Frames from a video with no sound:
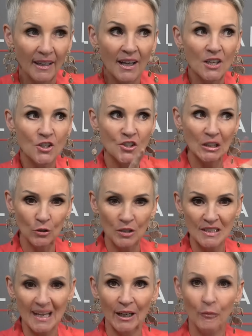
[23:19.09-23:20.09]
She
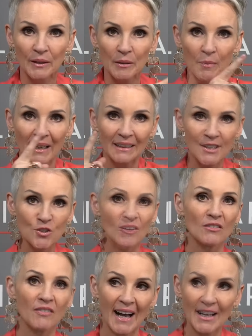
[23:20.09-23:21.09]
looks like we might need to
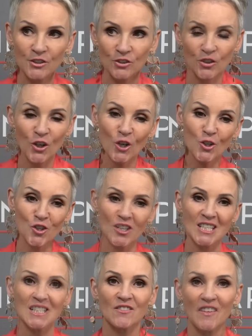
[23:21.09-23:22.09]
invite her to
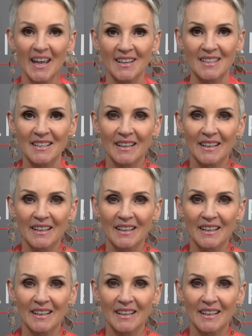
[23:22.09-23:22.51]
this event.